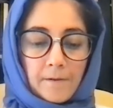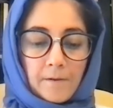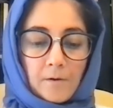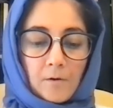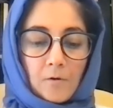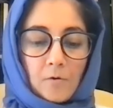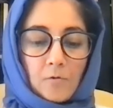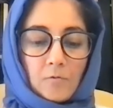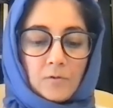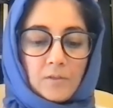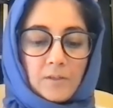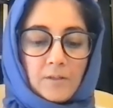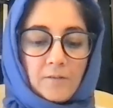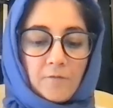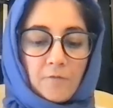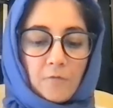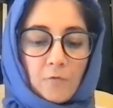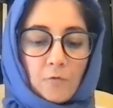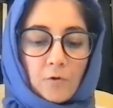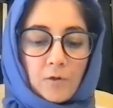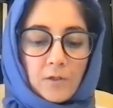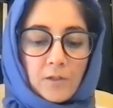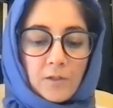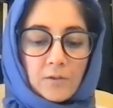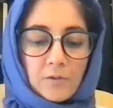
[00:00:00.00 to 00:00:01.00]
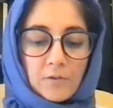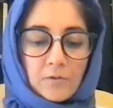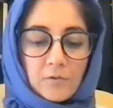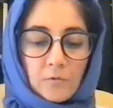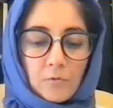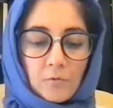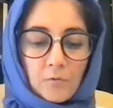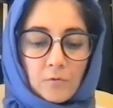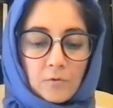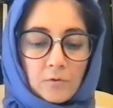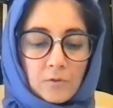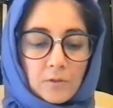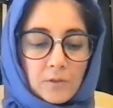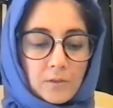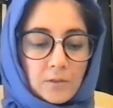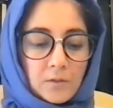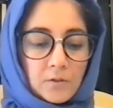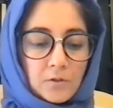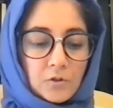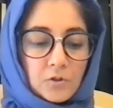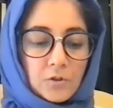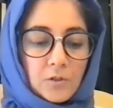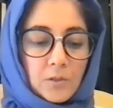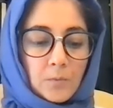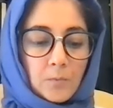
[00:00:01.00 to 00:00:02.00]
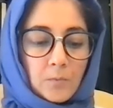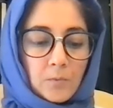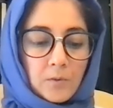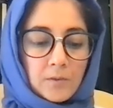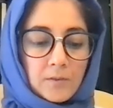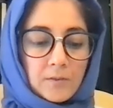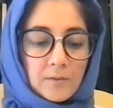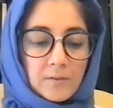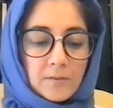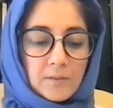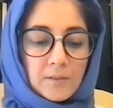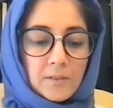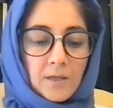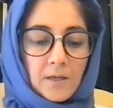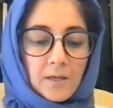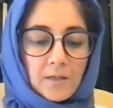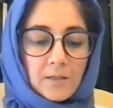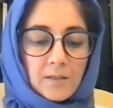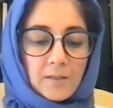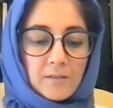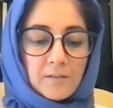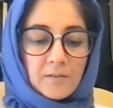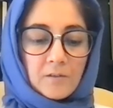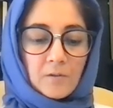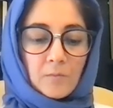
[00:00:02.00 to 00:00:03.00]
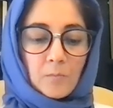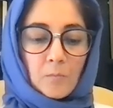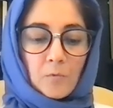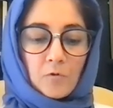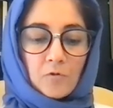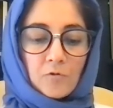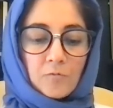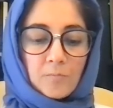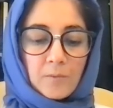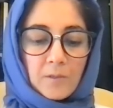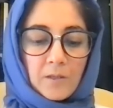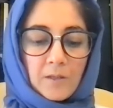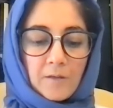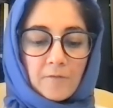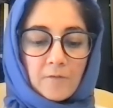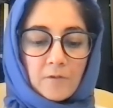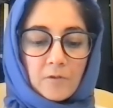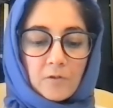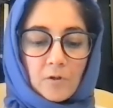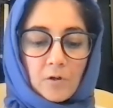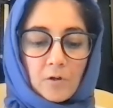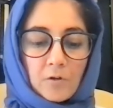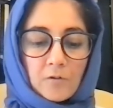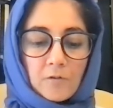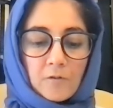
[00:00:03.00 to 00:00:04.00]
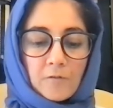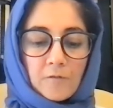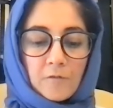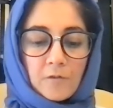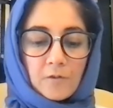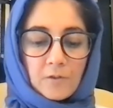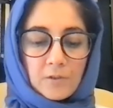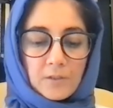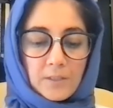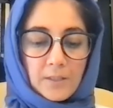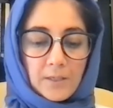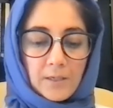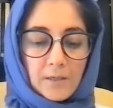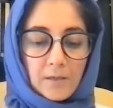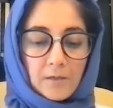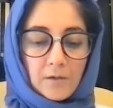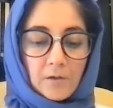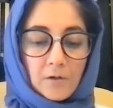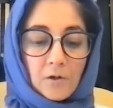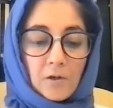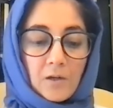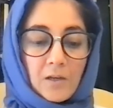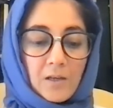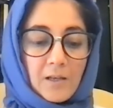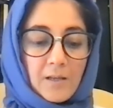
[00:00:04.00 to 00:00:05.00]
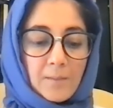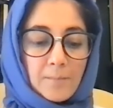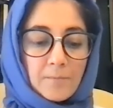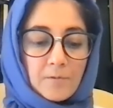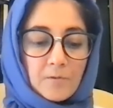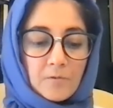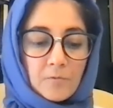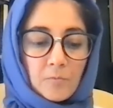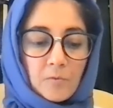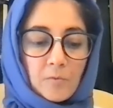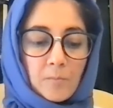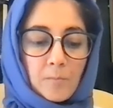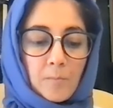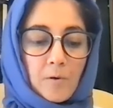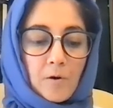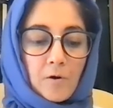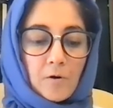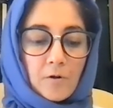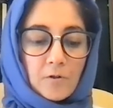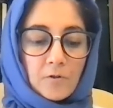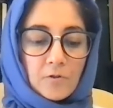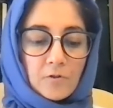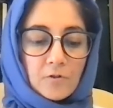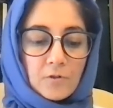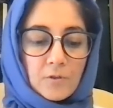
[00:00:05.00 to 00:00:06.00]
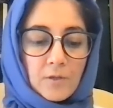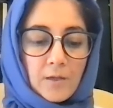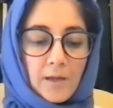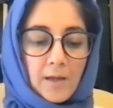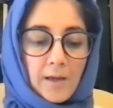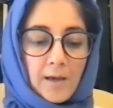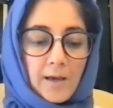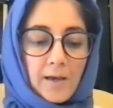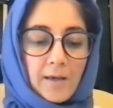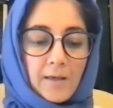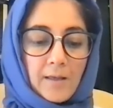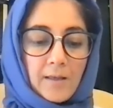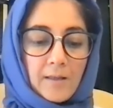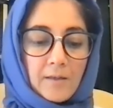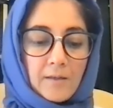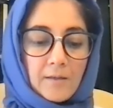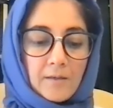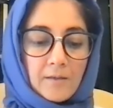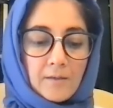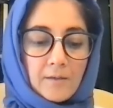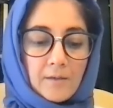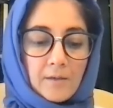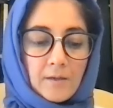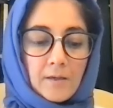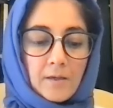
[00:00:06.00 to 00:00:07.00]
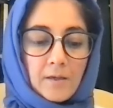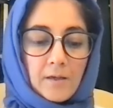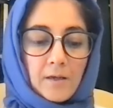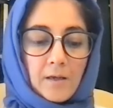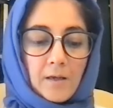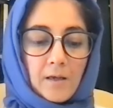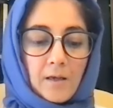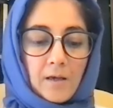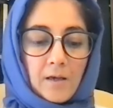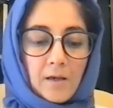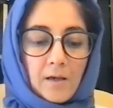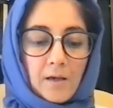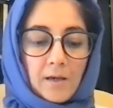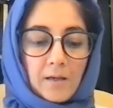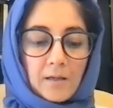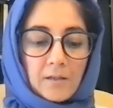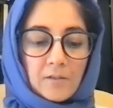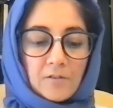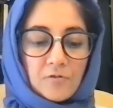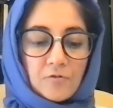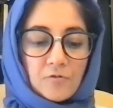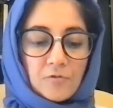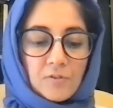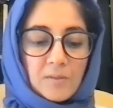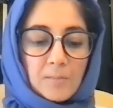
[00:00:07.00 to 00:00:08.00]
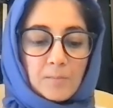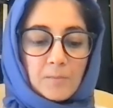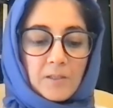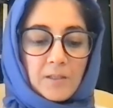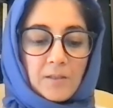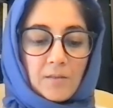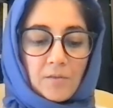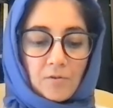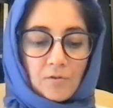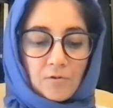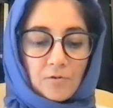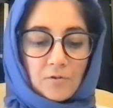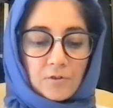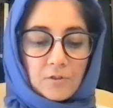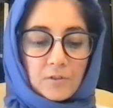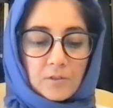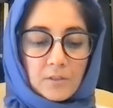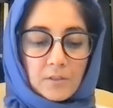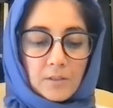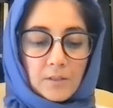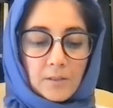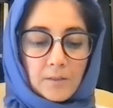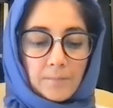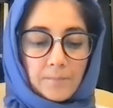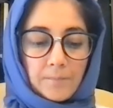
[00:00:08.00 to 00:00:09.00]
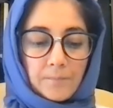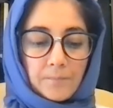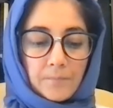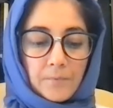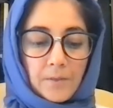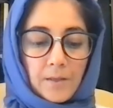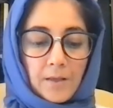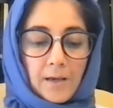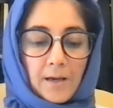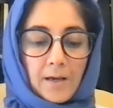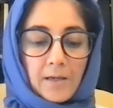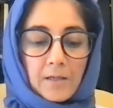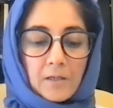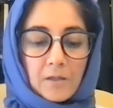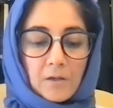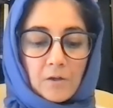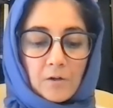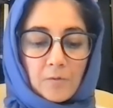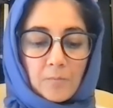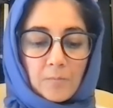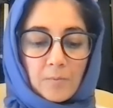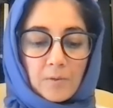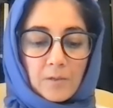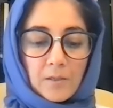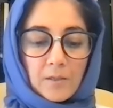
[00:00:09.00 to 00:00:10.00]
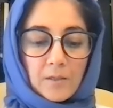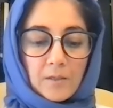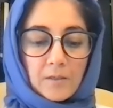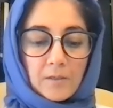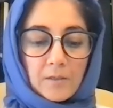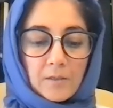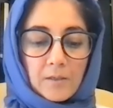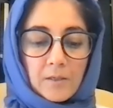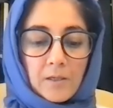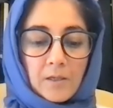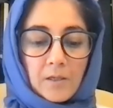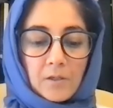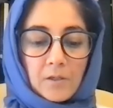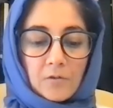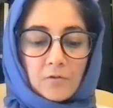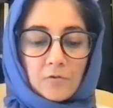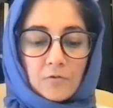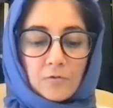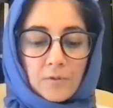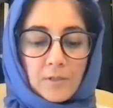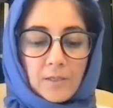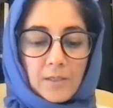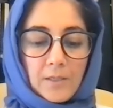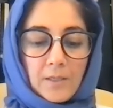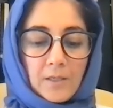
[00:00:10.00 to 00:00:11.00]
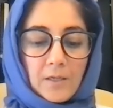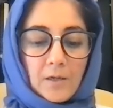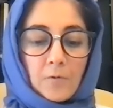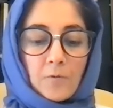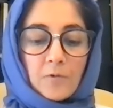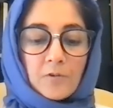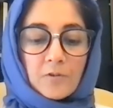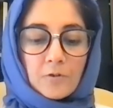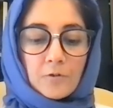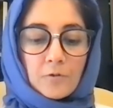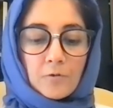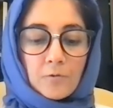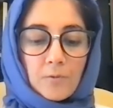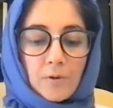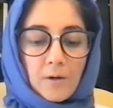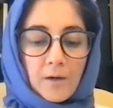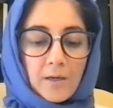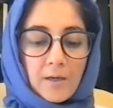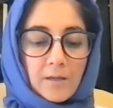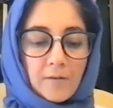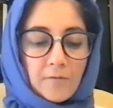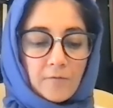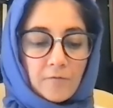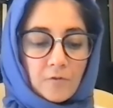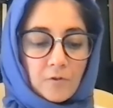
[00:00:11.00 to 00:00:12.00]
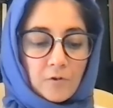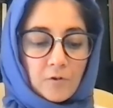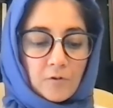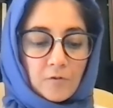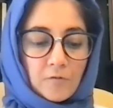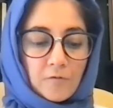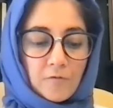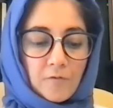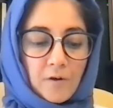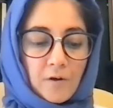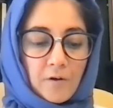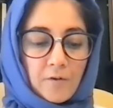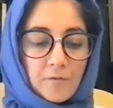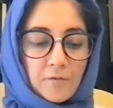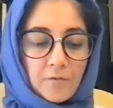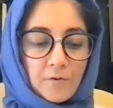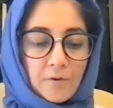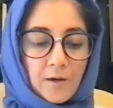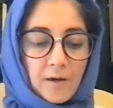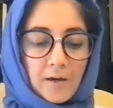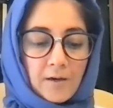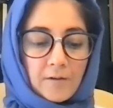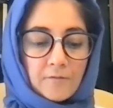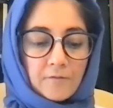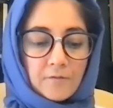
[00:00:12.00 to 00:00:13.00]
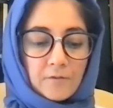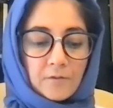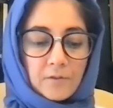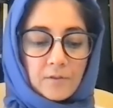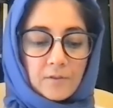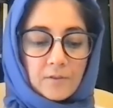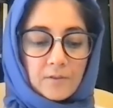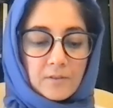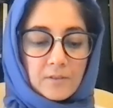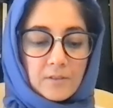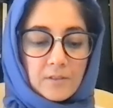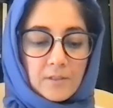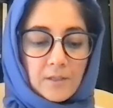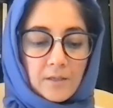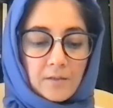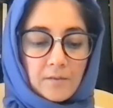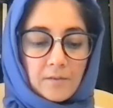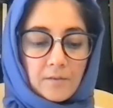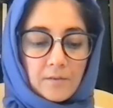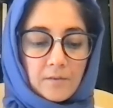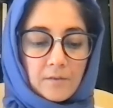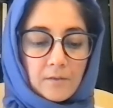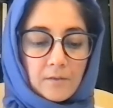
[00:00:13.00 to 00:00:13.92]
Only 4 years old, she was the youngest and most beloved daughter of Hussein. Her lips were parched and extremely thirsty at Karbala. Sukina was crying for her father after his death.